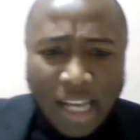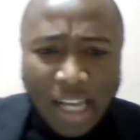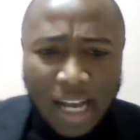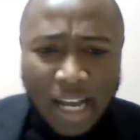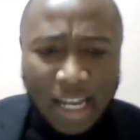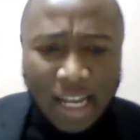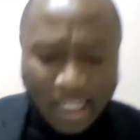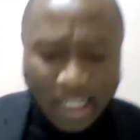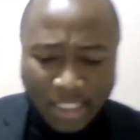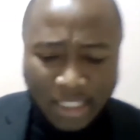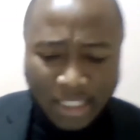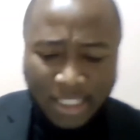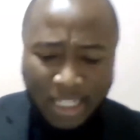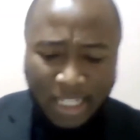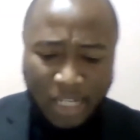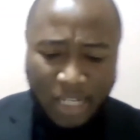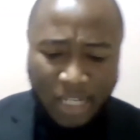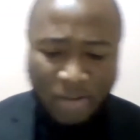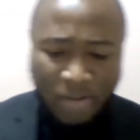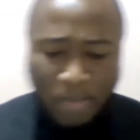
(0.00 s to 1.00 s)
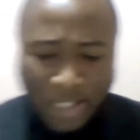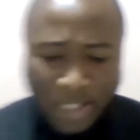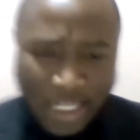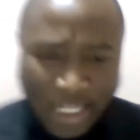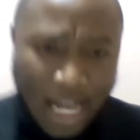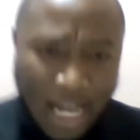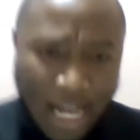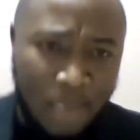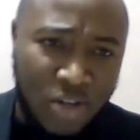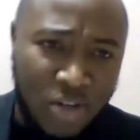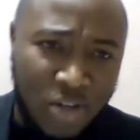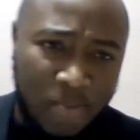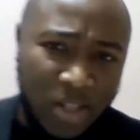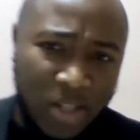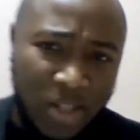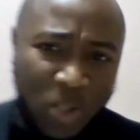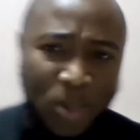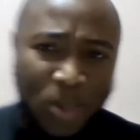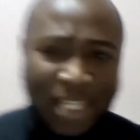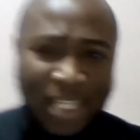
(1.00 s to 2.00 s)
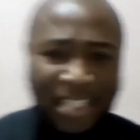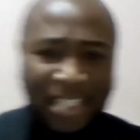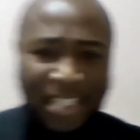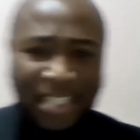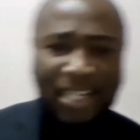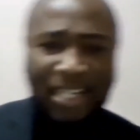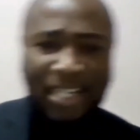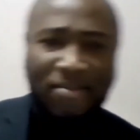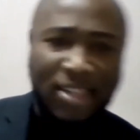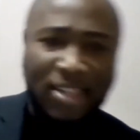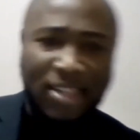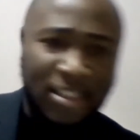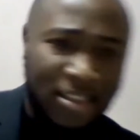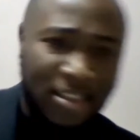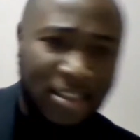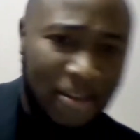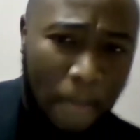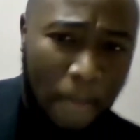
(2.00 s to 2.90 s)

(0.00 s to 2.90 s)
Uh, it's taken from Psalm chapter twenty-seven.